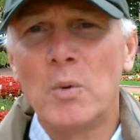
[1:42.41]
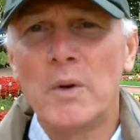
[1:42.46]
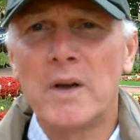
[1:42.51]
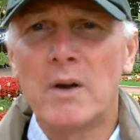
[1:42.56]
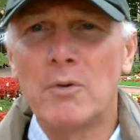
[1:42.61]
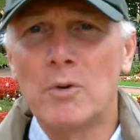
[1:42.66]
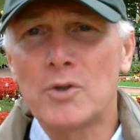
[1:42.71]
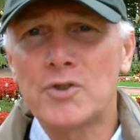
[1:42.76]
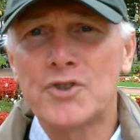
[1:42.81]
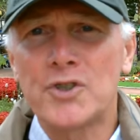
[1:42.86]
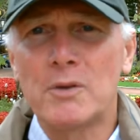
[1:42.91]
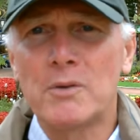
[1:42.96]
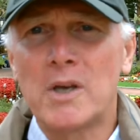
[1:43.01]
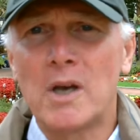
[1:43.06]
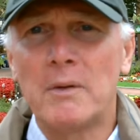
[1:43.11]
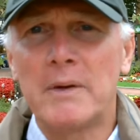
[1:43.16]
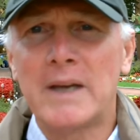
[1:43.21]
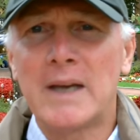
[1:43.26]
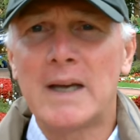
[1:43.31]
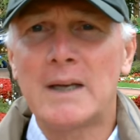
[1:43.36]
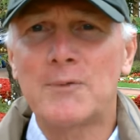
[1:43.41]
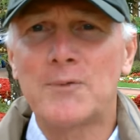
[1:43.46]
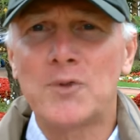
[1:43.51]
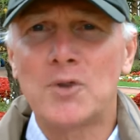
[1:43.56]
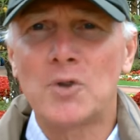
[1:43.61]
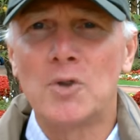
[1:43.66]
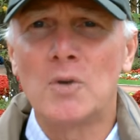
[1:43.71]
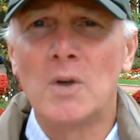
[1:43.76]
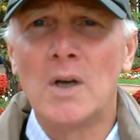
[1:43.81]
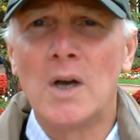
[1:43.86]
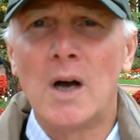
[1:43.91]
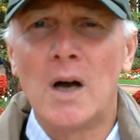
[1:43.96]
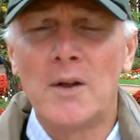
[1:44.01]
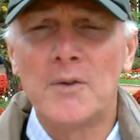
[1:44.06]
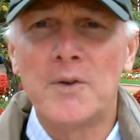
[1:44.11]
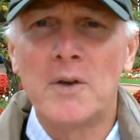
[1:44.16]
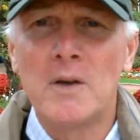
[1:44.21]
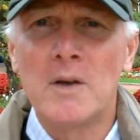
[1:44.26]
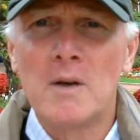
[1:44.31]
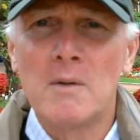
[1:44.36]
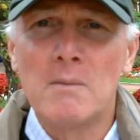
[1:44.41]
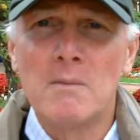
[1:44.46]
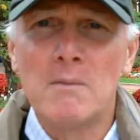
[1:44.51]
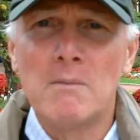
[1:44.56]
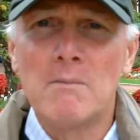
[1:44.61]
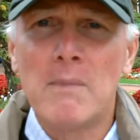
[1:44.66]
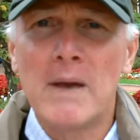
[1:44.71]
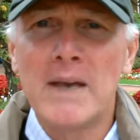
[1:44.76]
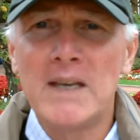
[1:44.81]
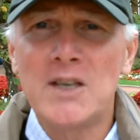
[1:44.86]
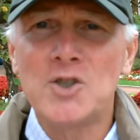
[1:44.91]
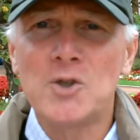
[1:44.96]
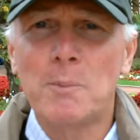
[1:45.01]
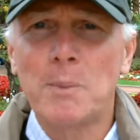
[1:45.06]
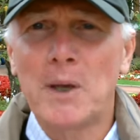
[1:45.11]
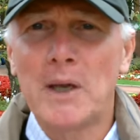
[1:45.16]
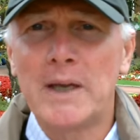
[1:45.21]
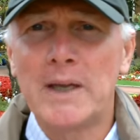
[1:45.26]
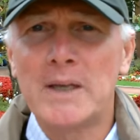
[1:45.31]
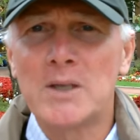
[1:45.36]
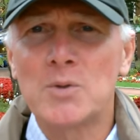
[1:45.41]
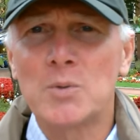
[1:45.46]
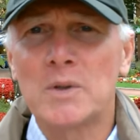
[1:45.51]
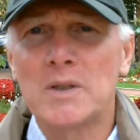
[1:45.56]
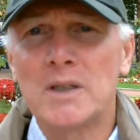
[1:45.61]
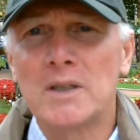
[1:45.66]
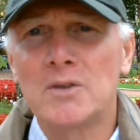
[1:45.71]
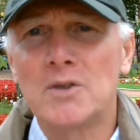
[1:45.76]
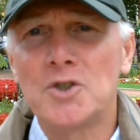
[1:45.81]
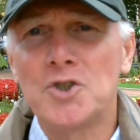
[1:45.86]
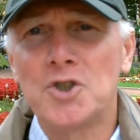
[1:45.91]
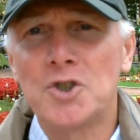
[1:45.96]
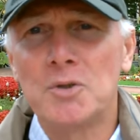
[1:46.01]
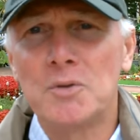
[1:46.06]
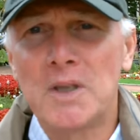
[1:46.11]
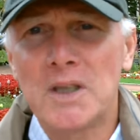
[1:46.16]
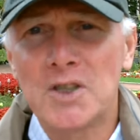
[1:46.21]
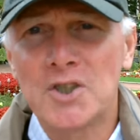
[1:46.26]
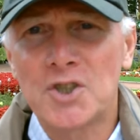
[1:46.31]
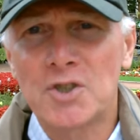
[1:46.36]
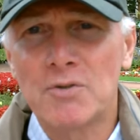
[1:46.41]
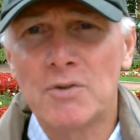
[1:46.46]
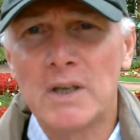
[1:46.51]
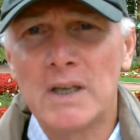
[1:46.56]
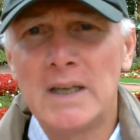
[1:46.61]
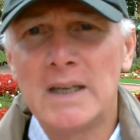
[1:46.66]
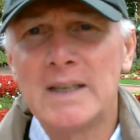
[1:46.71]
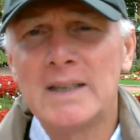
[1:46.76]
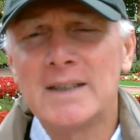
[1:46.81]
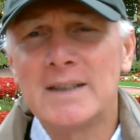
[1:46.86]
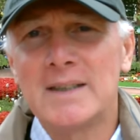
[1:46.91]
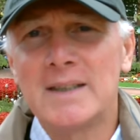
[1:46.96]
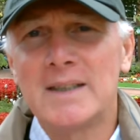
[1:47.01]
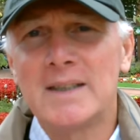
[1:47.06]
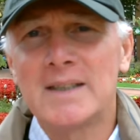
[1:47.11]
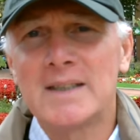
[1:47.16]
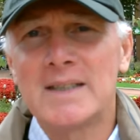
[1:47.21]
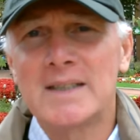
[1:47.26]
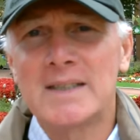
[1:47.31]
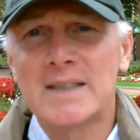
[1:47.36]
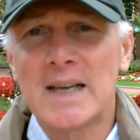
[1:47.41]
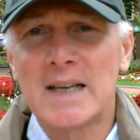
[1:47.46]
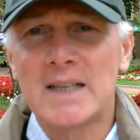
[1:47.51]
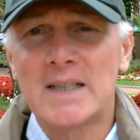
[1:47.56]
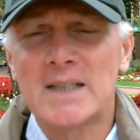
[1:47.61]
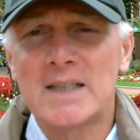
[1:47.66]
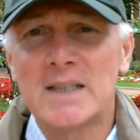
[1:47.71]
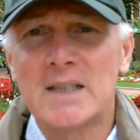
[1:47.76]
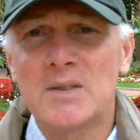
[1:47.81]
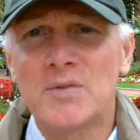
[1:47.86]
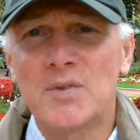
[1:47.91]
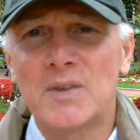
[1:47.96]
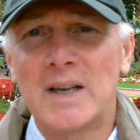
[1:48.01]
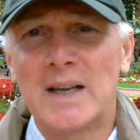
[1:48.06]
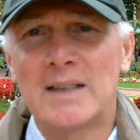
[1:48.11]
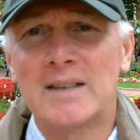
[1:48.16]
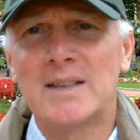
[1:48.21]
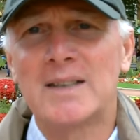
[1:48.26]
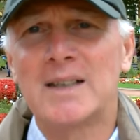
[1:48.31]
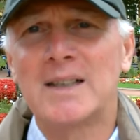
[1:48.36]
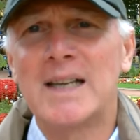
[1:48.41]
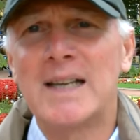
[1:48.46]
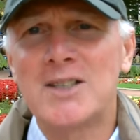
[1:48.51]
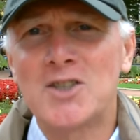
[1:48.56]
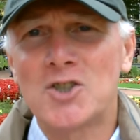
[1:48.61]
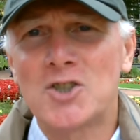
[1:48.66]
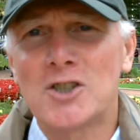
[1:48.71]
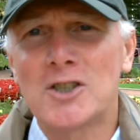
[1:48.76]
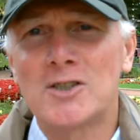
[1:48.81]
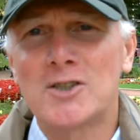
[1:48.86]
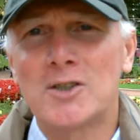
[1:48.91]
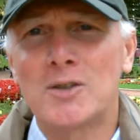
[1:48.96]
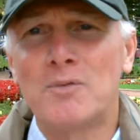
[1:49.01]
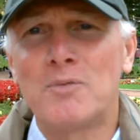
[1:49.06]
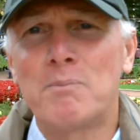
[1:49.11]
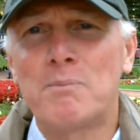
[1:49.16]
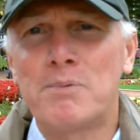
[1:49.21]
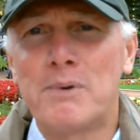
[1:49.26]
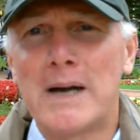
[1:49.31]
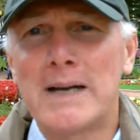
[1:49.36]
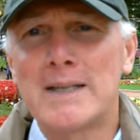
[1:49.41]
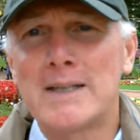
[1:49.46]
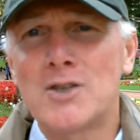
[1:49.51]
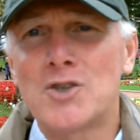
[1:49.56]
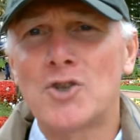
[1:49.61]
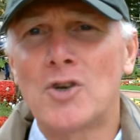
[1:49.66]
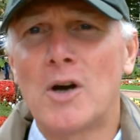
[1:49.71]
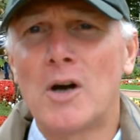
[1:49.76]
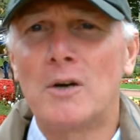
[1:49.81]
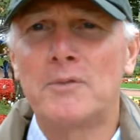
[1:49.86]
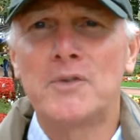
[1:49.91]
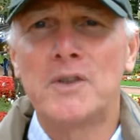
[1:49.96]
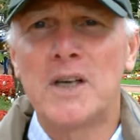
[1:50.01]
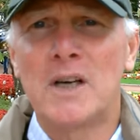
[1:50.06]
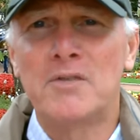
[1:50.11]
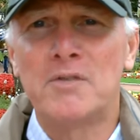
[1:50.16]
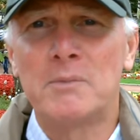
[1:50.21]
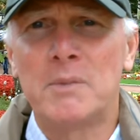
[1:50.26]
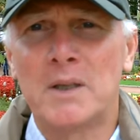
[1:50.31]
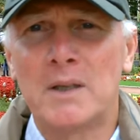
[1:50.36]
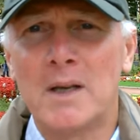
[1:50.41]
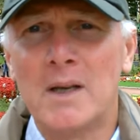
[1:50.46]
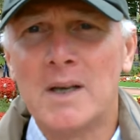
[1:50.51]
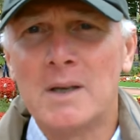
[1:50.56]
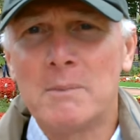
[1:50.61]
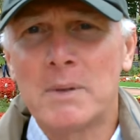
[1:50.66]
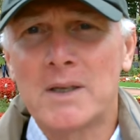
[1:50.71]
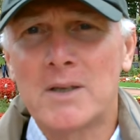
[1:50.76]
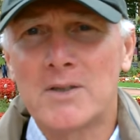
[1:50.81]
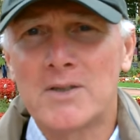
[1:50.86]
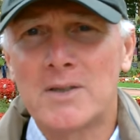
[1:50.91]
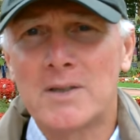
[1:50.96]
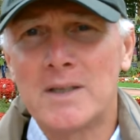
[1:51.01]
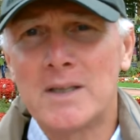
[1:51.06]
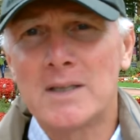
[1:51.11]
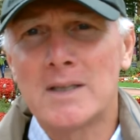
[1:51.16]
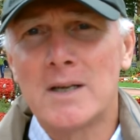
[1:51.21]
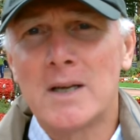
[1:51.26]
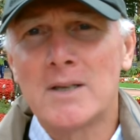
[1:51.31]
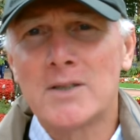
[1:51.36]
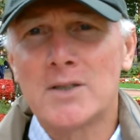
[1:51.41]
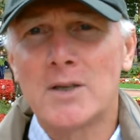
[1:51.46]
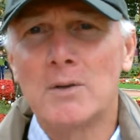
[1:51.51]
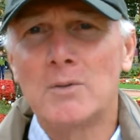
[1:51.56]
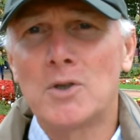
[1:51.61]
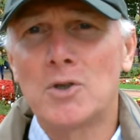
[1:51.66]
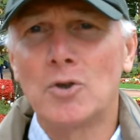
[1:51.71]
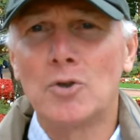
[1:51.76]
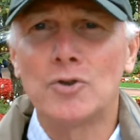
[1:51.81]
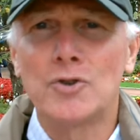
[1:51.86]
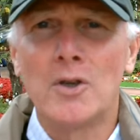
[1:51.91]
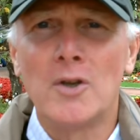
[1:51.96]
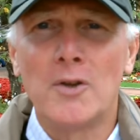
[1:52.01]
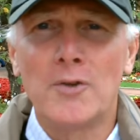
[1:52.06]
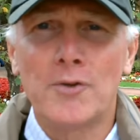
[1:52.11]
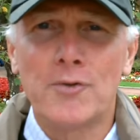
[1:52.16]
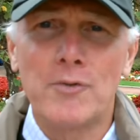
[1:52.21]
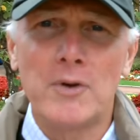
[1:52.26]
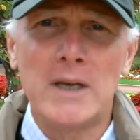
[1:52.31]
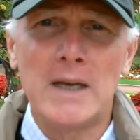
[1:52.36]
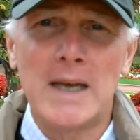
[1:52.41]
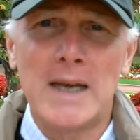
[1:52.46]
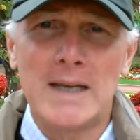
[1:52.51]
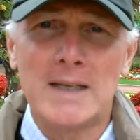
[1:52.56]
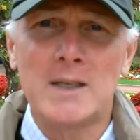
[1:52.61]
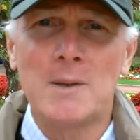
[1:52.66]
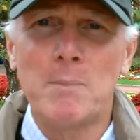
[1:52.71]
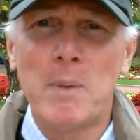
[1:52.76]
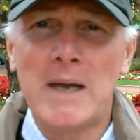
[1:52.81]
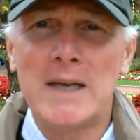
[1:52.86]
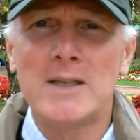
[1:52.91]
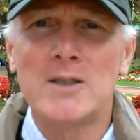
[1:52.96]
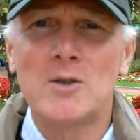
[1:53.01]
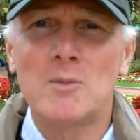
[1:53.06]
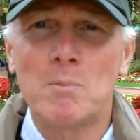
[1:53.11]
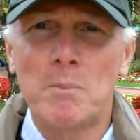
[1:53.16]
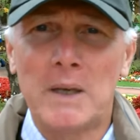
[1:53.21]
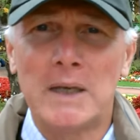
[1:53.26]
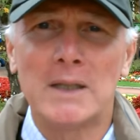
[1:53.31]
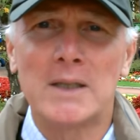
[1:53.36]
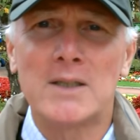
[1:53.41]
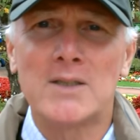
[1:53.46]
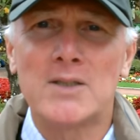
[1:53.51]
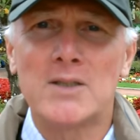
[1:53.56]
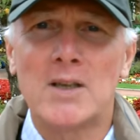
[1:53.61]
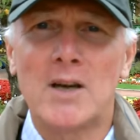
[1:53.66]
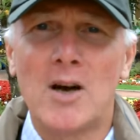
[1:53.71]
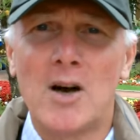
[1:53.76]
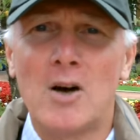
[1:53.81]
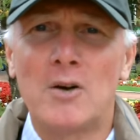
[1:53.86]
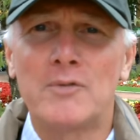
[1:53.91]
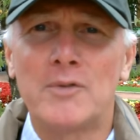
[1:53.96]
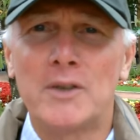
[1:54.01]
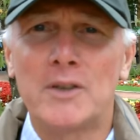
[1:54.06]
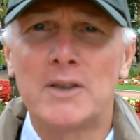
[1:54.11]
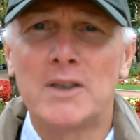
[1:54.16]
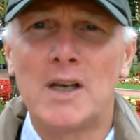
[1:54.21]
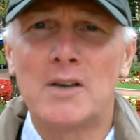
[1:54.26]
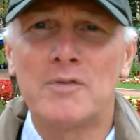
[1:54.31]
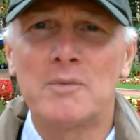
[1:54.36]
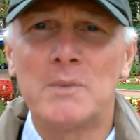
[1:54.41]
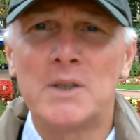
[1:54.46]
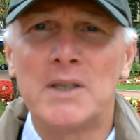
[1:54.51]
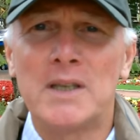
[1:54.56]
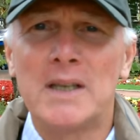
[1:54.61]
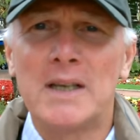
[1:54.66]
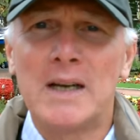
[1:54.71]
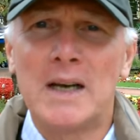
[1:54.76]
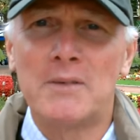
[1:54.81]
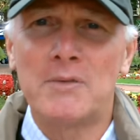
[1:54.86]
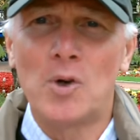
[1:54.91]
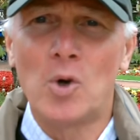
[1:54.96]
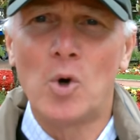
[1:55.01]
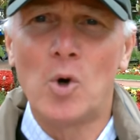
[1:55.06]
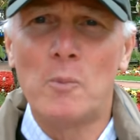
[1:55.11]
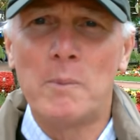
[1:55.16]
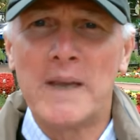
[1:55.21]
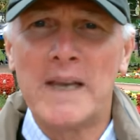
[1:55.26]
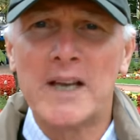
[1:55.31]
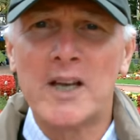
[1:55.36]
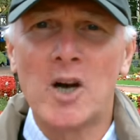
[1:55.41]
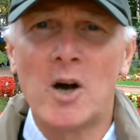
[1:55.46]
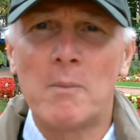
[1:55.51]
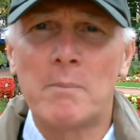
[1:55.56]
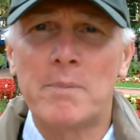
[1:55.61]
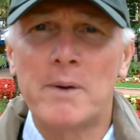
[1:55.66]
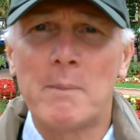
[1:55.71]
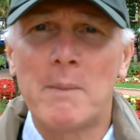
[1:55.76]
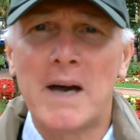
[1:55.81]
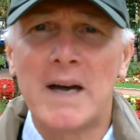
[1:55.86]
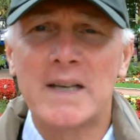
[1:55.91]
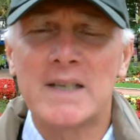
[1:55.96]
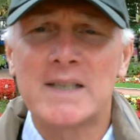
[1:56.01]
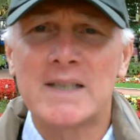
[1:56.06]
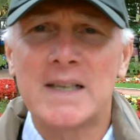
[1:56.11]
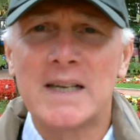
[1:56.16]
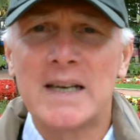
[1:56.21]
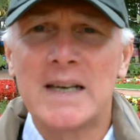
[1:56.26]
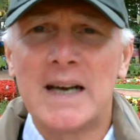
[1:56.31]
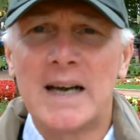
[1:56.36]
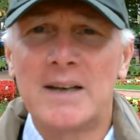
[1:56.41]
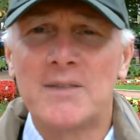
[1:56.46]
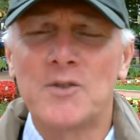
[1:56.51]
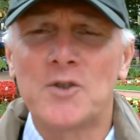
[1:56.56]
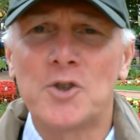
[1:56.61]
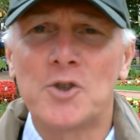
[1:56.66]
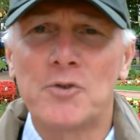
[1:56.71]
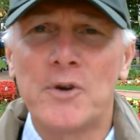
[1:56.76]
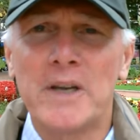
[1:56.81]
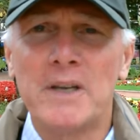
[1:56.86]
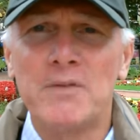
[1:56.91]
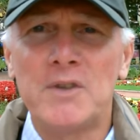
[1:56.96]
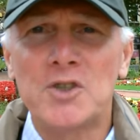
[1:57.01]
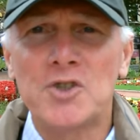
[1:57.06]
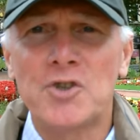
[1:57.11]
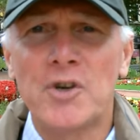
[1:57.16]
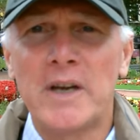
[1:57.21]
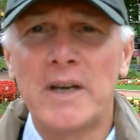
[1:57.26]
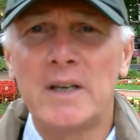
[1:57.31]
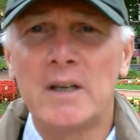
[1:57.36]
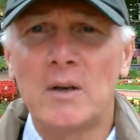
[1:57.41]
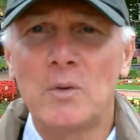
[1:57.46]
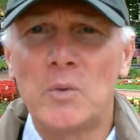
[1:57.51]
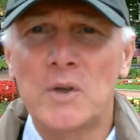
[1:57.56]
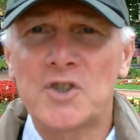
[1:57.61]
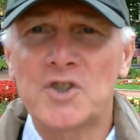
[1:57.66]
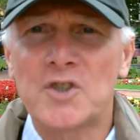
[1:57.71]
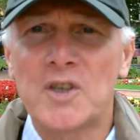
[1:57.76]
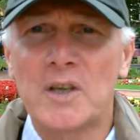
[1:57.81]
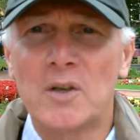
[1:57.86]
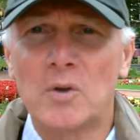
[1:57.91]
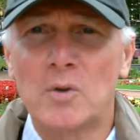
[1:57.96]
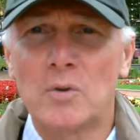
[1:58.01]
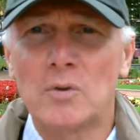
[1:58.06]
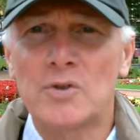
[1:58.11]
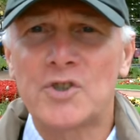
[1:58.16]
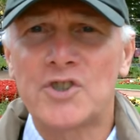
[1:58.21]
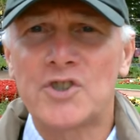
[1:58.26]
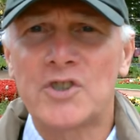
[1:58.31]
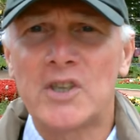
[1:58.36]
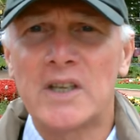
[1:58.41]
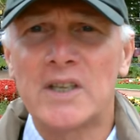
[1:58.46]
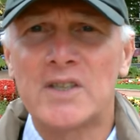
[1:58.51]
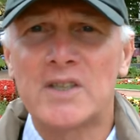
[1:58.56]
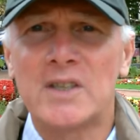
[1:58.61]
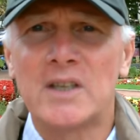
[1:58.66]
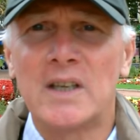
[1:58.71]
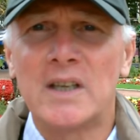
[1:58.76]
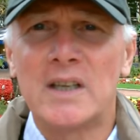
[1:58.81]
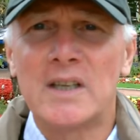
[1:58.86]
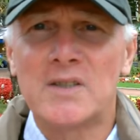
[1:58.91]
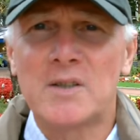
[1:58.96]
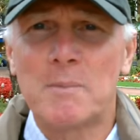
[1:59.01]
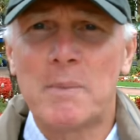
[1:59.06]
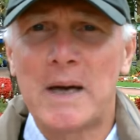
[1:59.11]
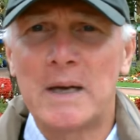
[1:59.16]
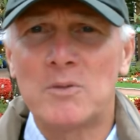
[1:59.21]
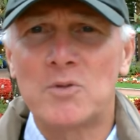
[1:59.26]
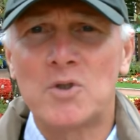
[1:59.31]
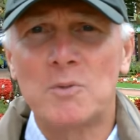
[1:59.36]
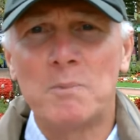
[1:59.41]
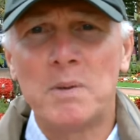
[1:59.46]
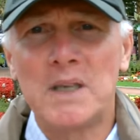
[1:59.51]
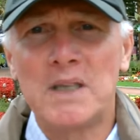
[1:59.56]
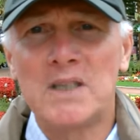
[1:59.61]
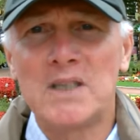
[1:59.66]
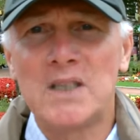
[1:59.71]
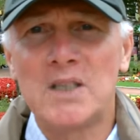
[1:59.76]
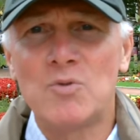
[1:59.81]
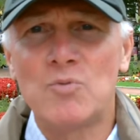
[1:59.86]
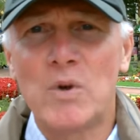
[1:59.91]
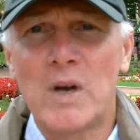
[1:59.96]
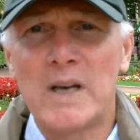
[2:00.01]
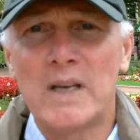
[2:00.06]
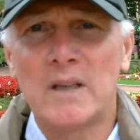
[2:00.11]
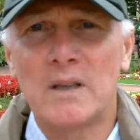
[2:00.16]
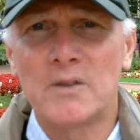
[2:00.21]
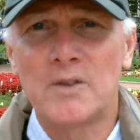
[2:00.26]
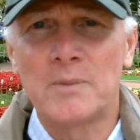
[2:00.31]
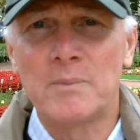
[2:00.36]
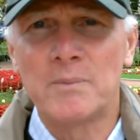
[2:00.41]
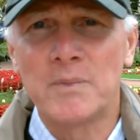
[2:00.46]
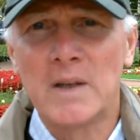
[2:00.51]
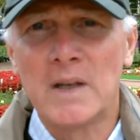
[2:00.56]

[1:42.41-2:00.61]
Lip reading: we are also going after other major players within the judiciary, the executive and the legislative branch of government, because these so-called three independent pillars of government have all been compromised and the gravy train on which they all sit is about to be derailed.